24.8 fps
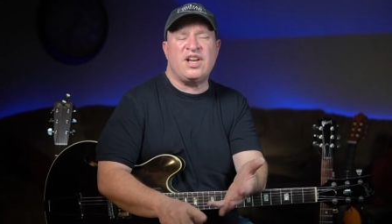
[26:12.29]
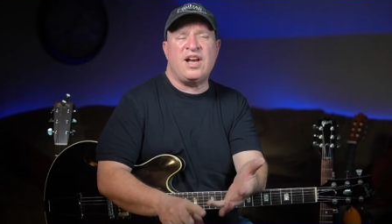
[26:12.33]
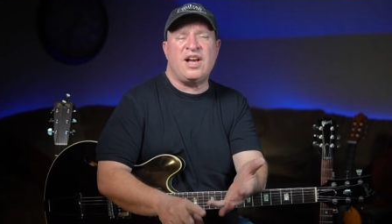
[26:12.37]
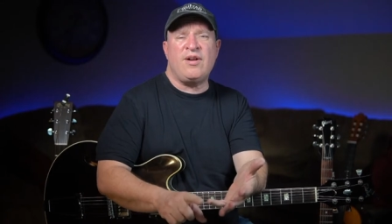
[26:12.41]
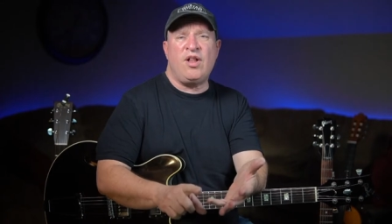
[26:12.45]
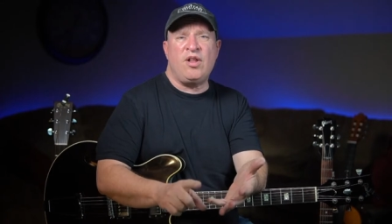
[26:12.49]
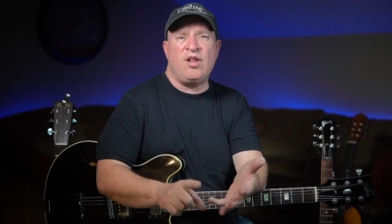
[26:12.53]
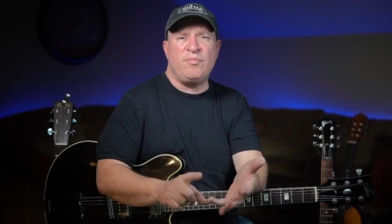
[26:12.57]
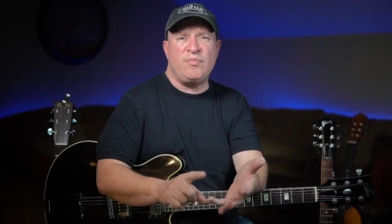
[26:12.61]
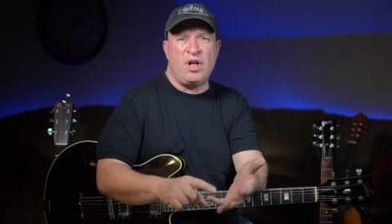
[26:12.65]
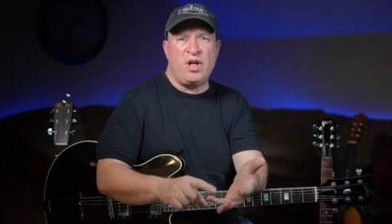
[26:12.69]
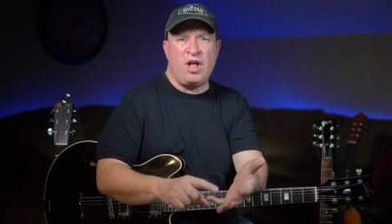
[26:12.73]

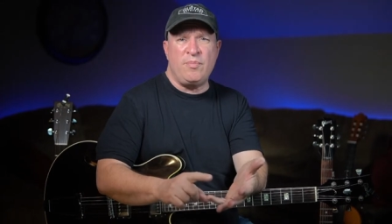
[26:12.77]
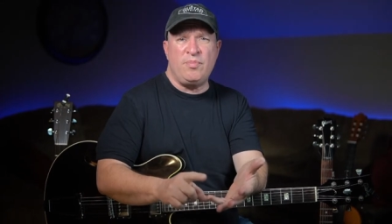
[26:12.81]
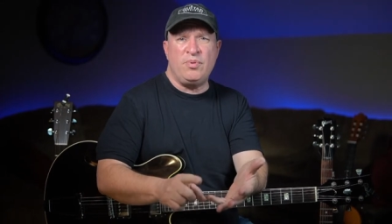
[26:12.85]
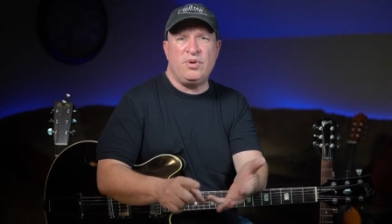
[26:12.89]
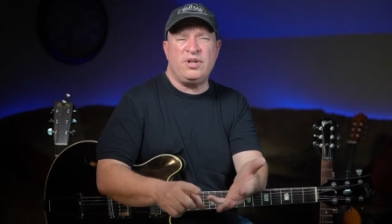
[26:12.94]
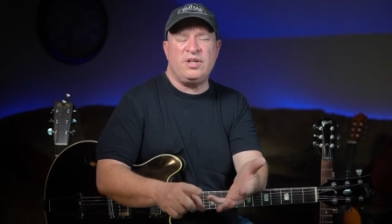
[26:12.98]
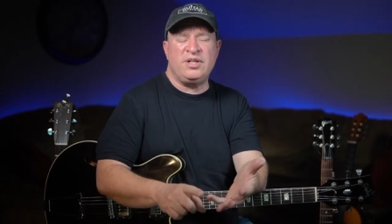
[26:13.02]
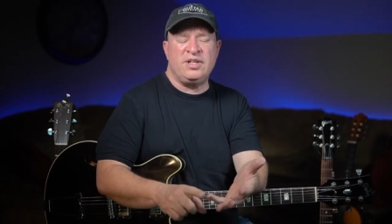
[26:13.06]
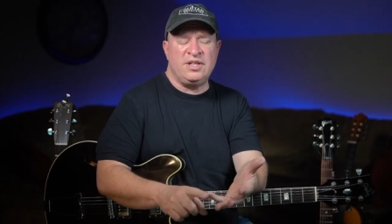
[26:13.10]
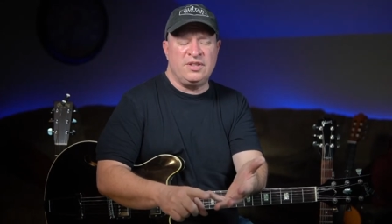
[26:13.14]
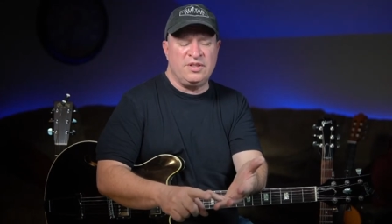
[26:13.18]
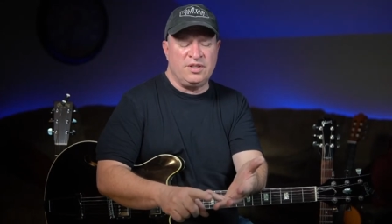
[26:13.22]
I'll, I'll
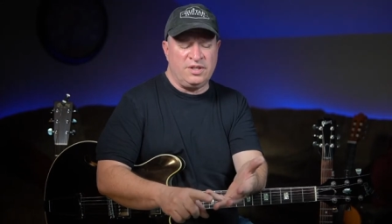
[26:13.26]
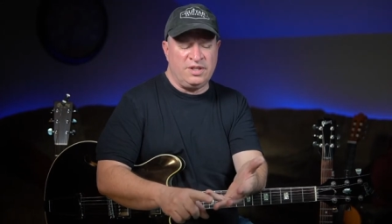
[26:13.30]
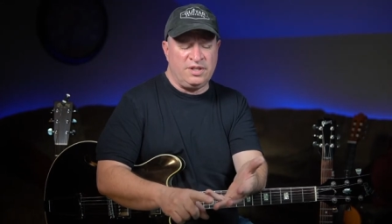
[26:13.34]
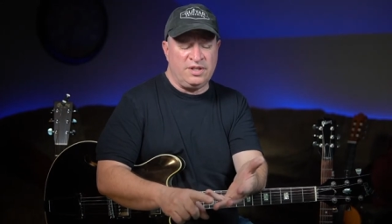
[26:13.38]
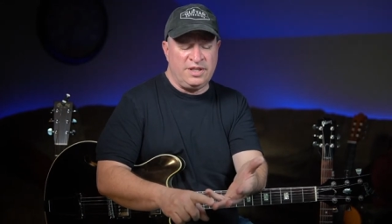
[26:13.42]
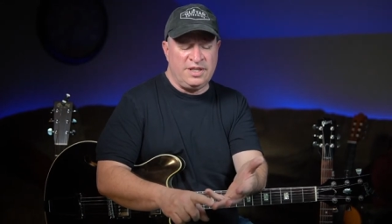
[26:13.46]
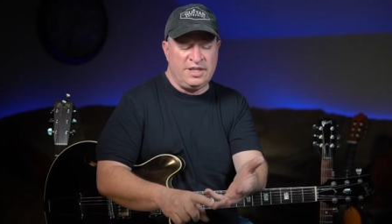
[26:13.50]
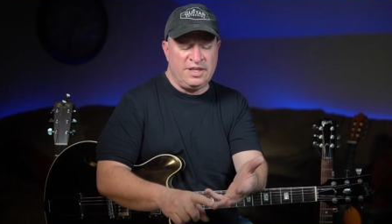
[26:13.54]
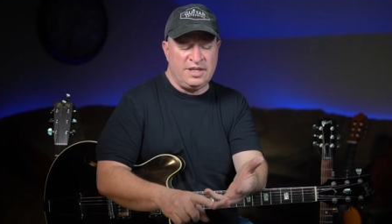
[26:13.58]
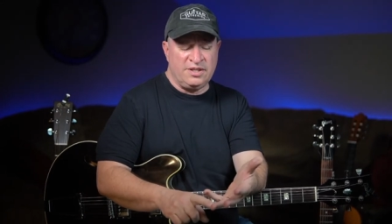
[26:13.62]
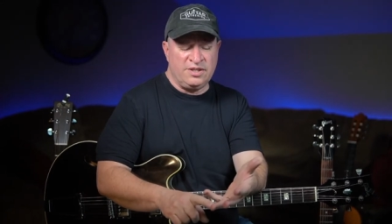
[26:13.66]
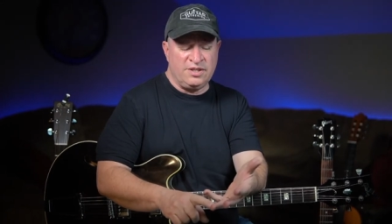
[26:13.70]
put in the
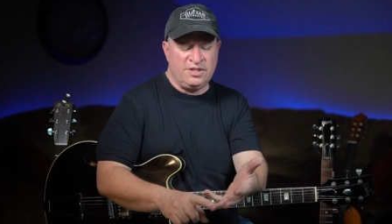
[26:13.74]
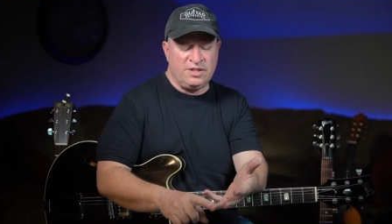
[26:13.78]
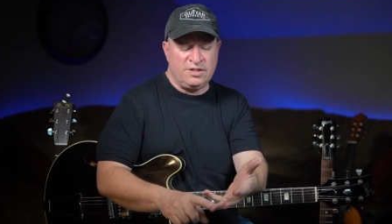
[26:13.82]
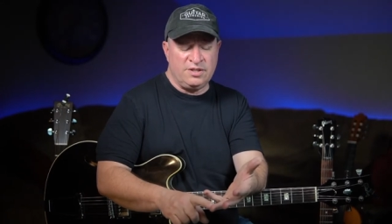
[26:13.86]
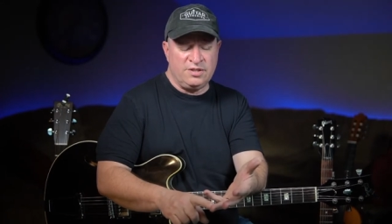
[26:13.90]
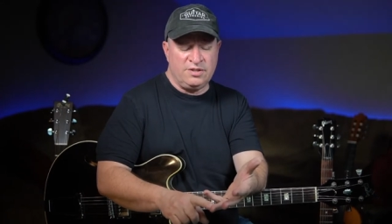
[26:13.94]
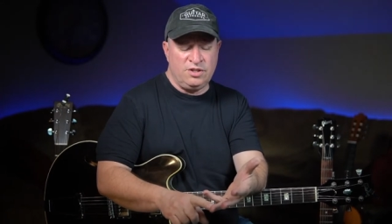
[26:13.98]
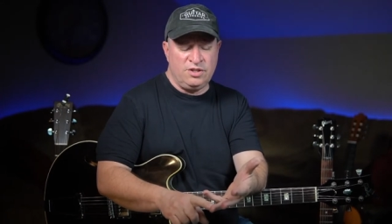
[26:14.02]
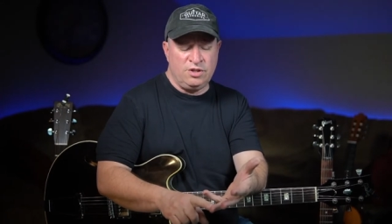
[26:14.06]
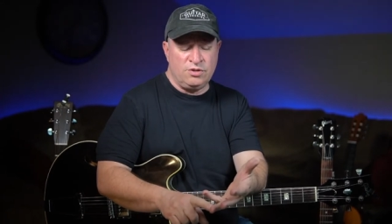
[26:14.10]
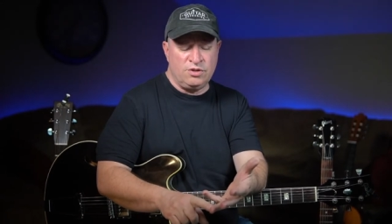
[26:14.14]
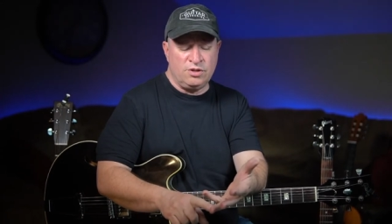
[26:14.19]
link in the
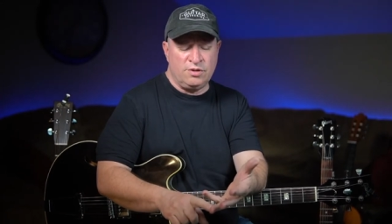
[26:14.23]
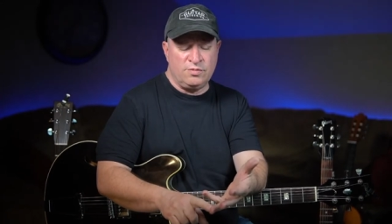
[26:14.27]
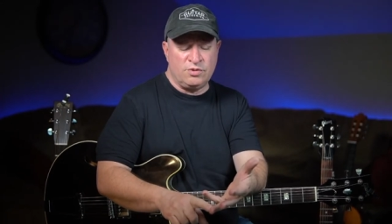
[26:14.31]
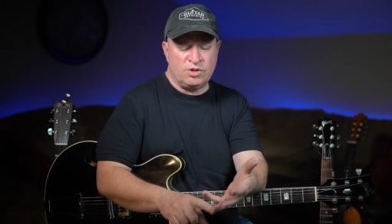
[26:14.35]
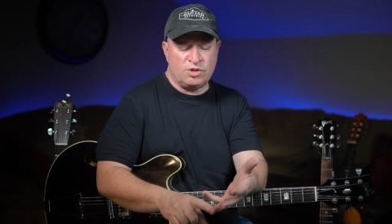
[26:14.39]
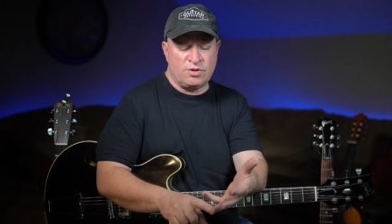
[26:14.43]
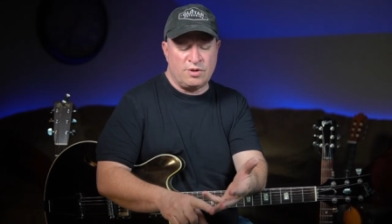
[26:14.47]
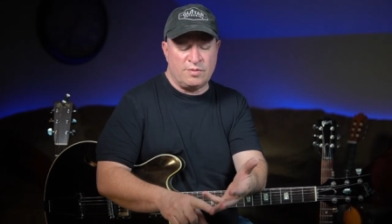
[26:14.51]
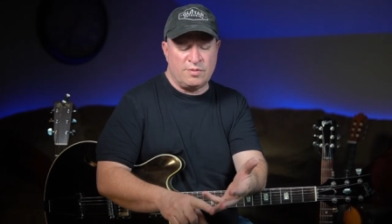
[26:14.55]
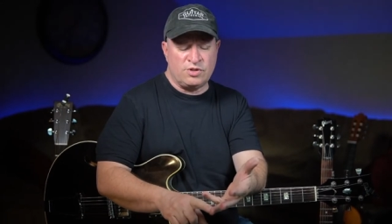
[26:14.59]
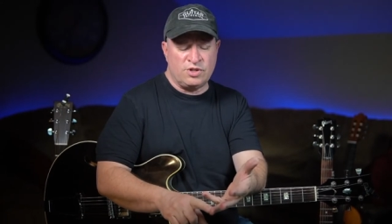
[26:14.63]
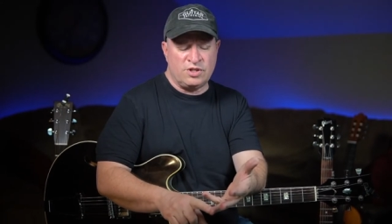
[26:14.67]
YouTube
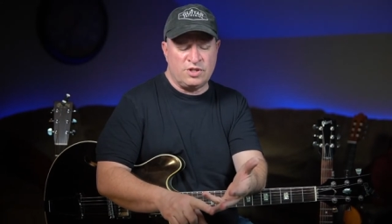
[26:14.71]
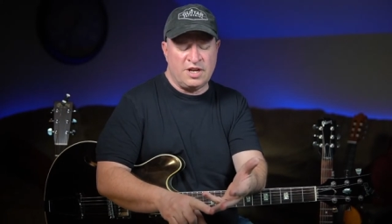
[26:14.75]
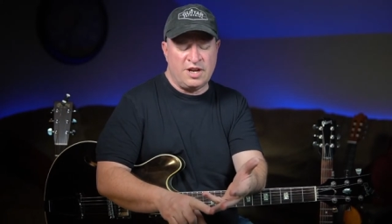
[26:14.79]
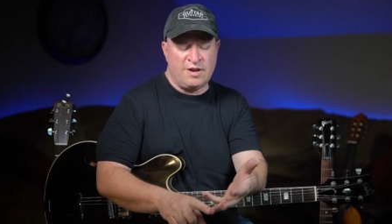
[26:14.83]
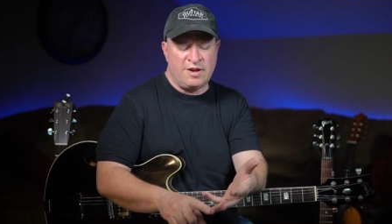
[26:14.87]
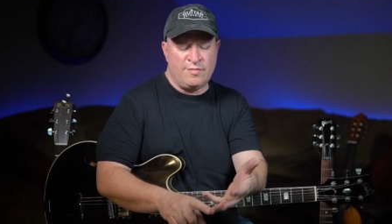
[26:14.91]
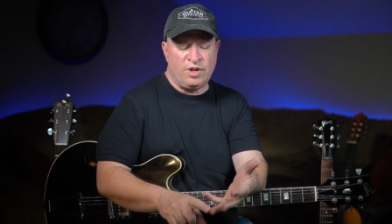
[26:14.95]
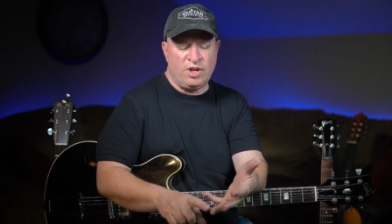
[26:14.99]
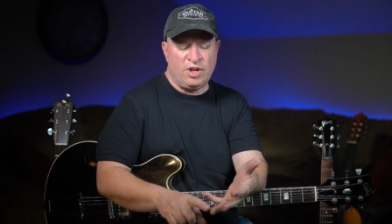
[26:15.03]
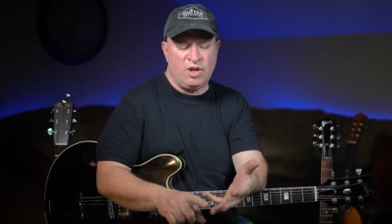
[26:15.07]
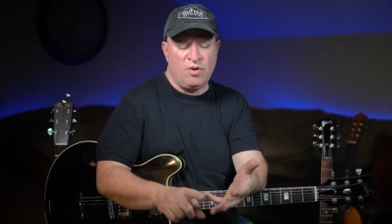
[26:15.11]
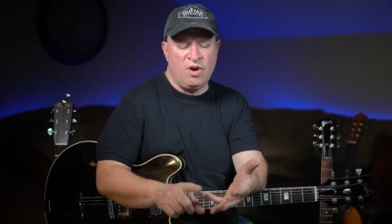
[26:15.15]
description
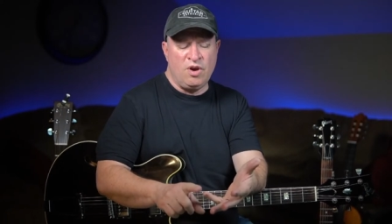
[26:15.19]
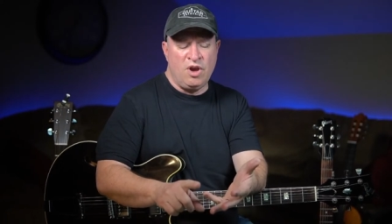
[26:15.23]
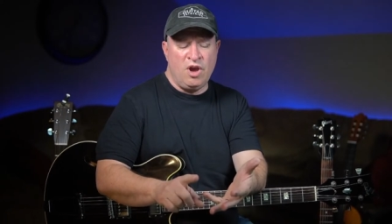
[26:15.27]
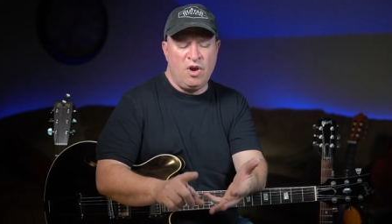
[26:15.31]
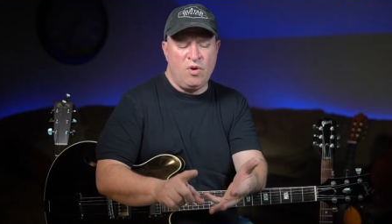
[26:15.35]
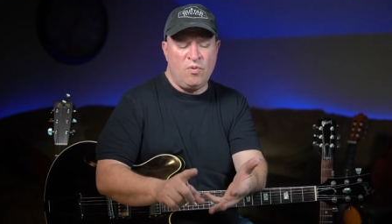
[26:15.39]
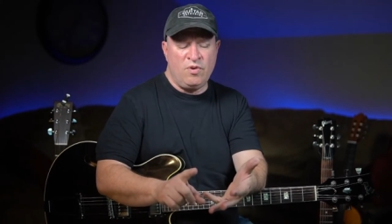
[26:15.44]
down below.